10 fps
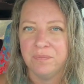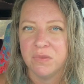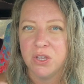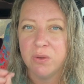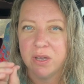
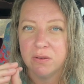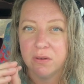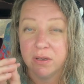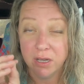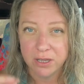you can
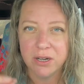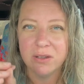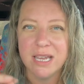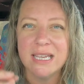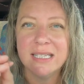
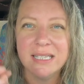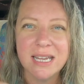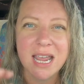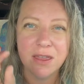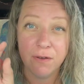clearly
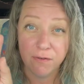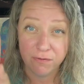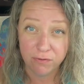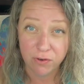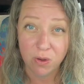see the
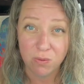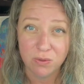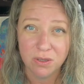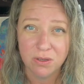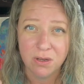
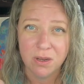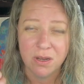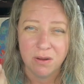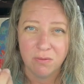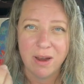fruit,
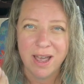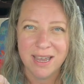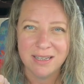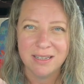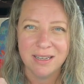
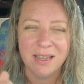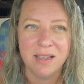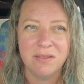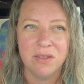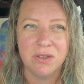right,
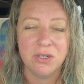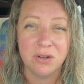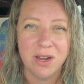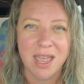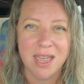that the
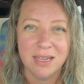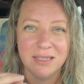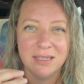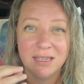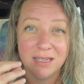tree
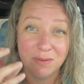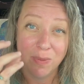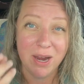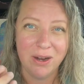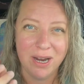is, is
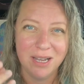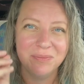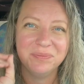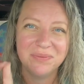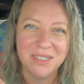bearing.
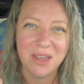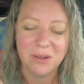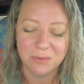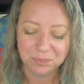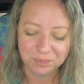
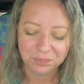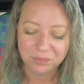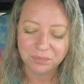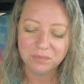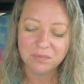So
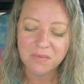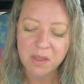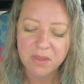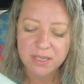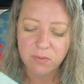
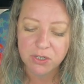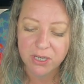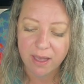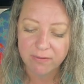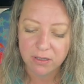that's what
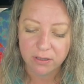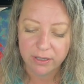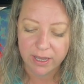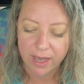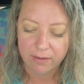you have to
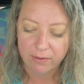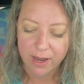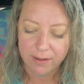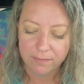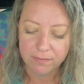look at, right?